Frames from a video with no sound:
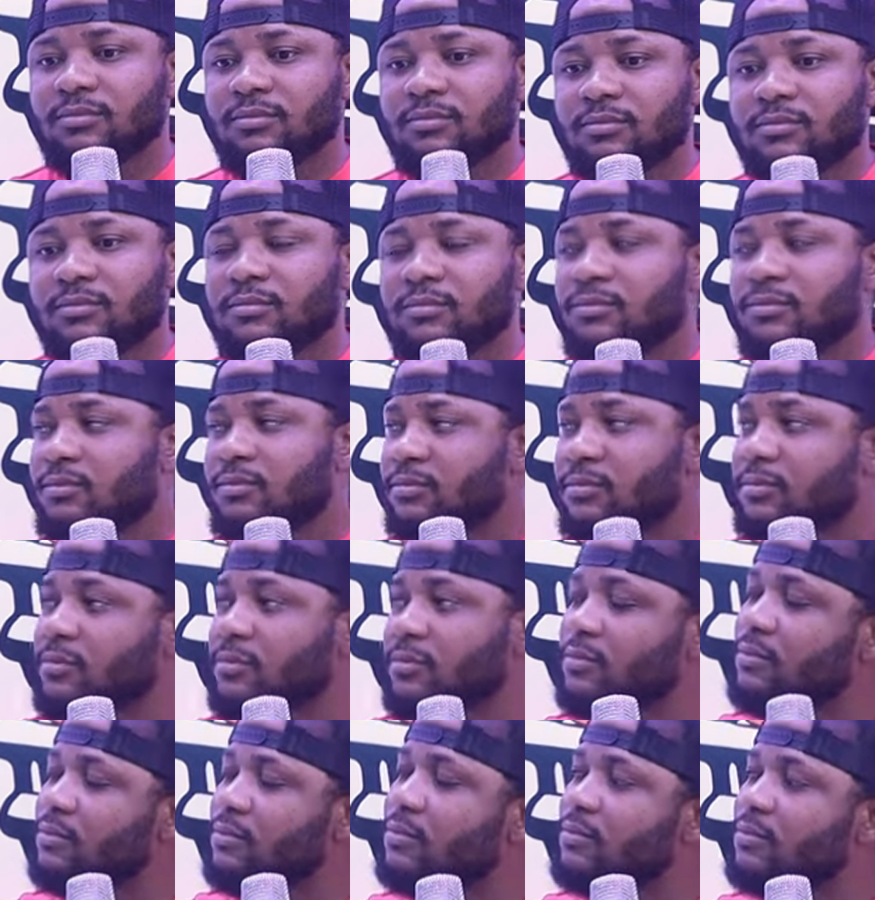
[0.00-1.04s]

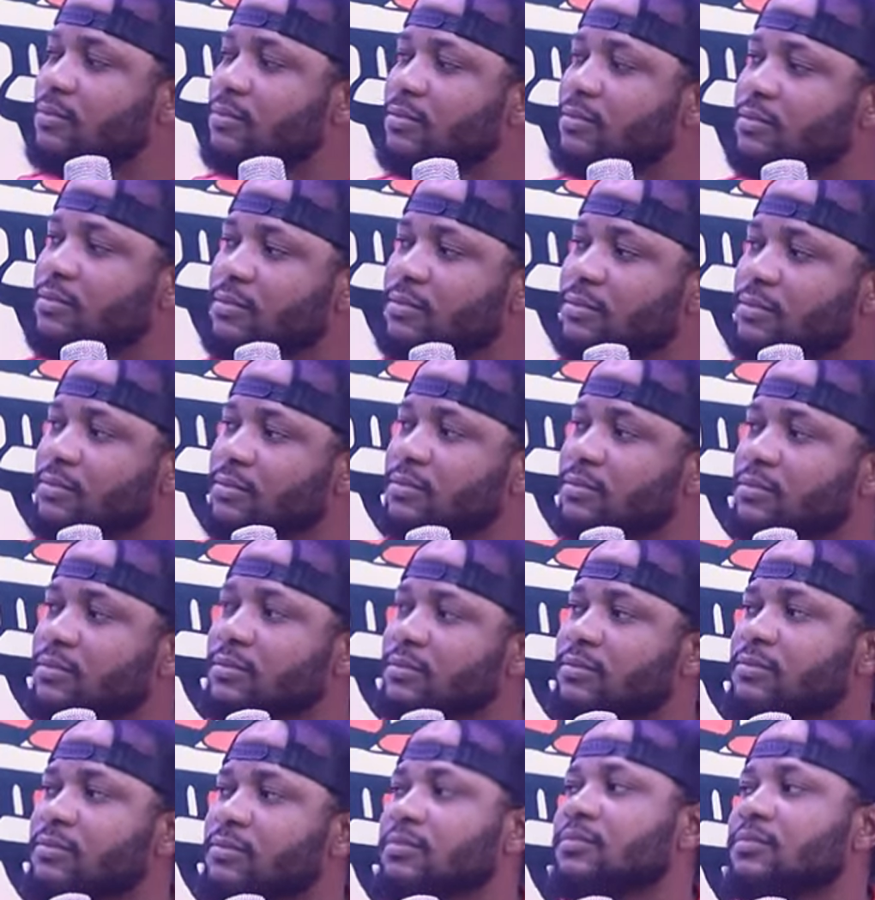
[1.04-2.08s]

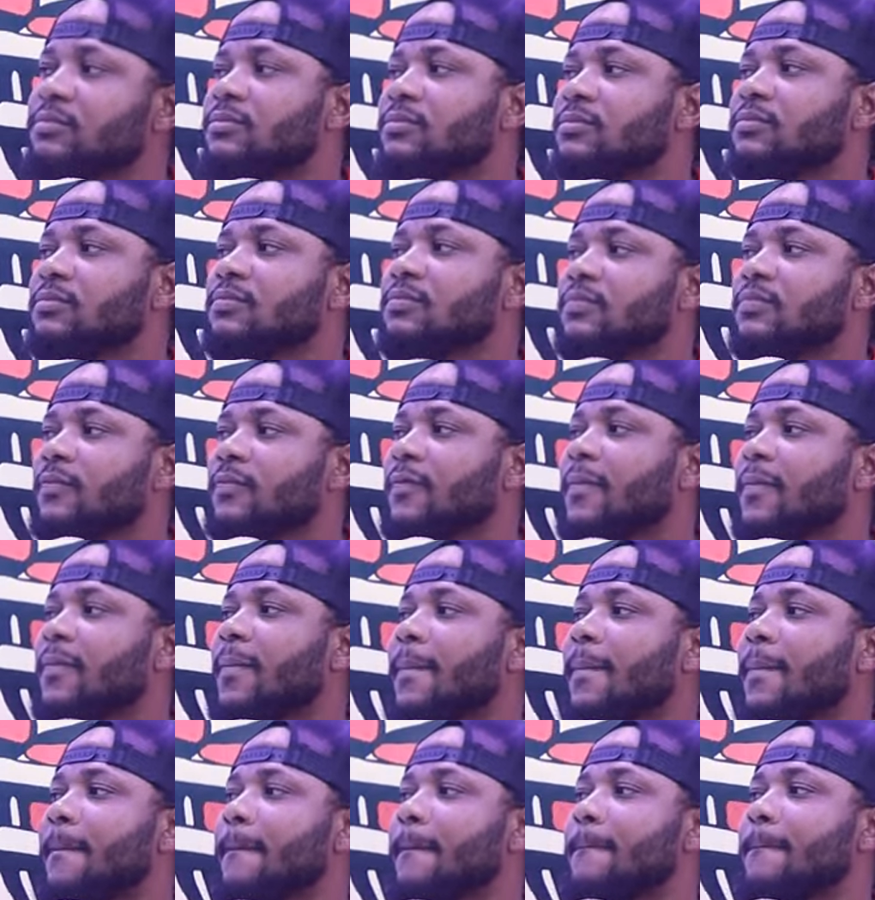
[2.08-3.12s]

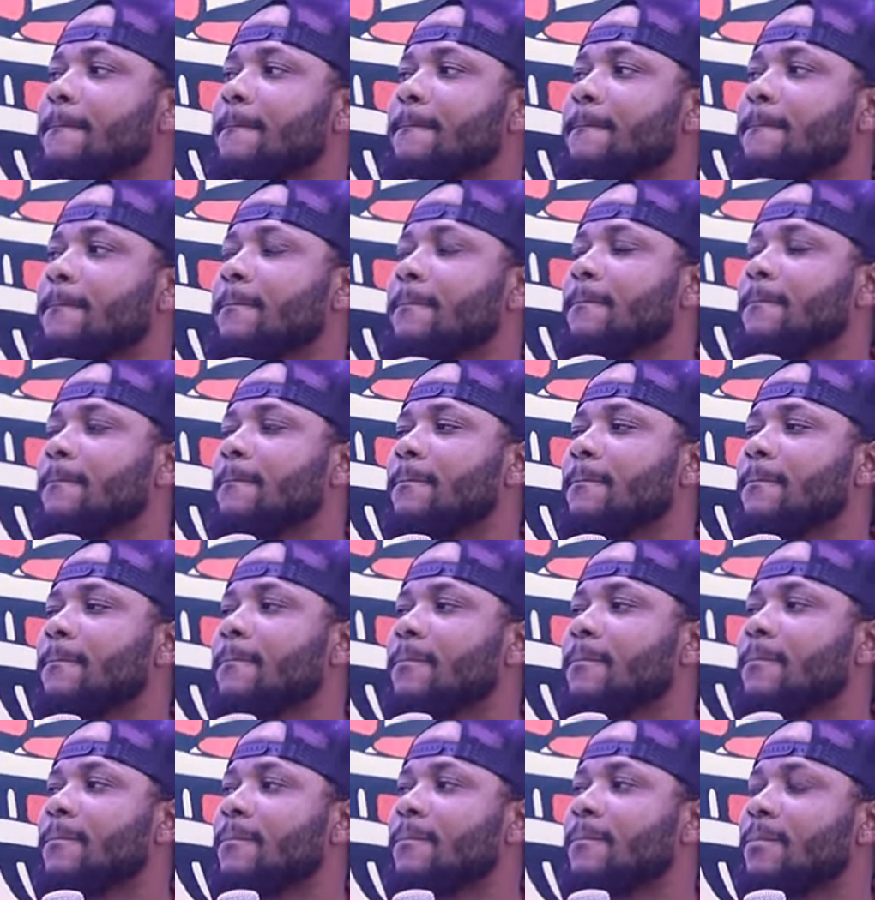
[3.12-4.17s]

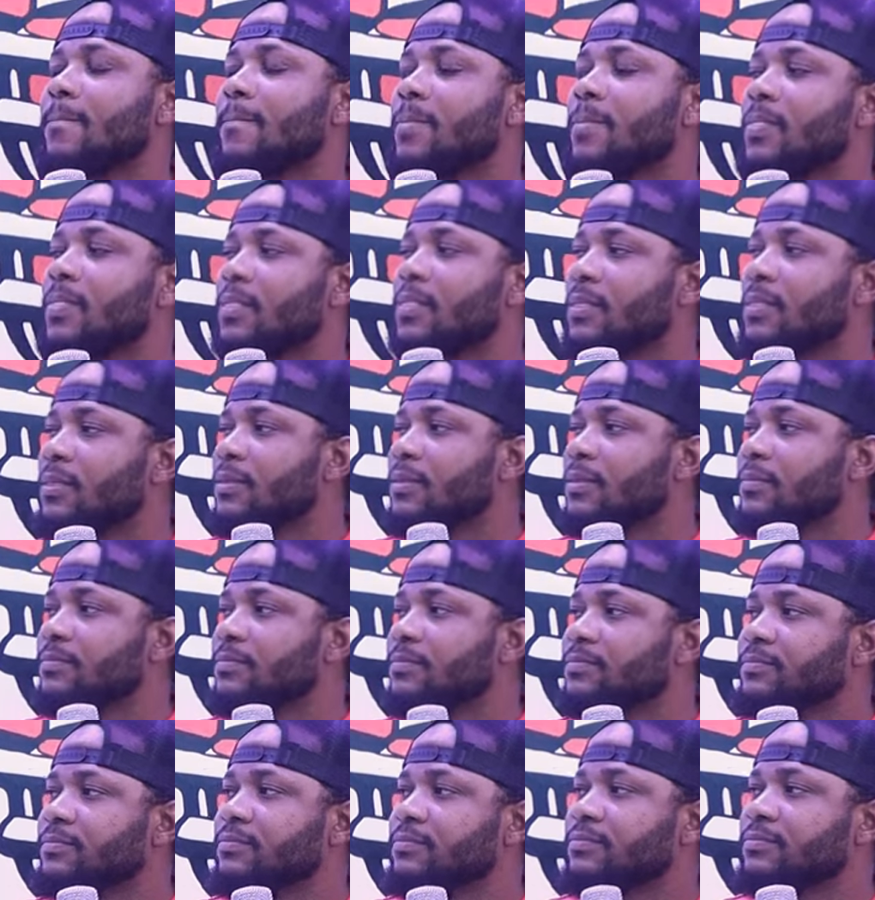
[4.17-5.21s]

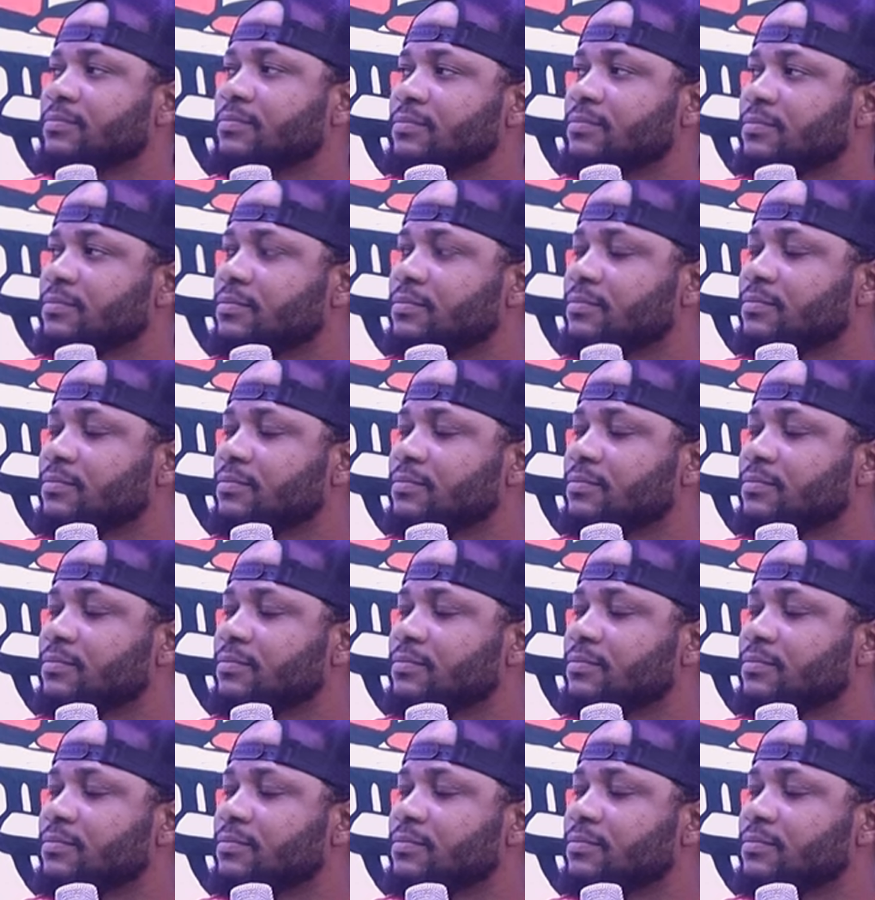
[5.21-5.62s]
(not speaking)